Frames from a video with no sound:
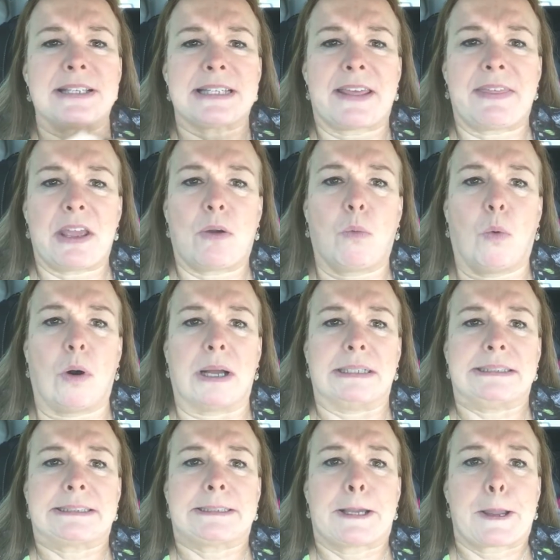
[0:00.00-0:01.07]
I think,
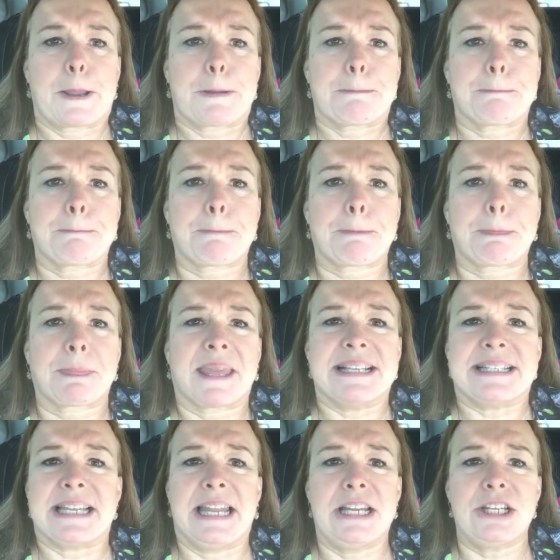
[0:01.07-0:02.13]
once.
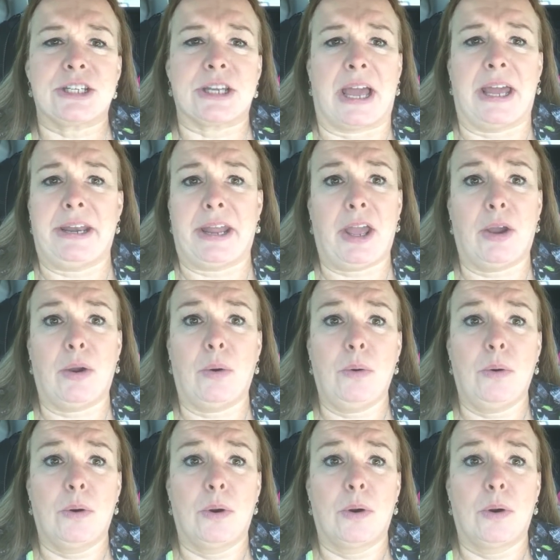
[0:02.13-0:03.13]
Is it lunch? I know.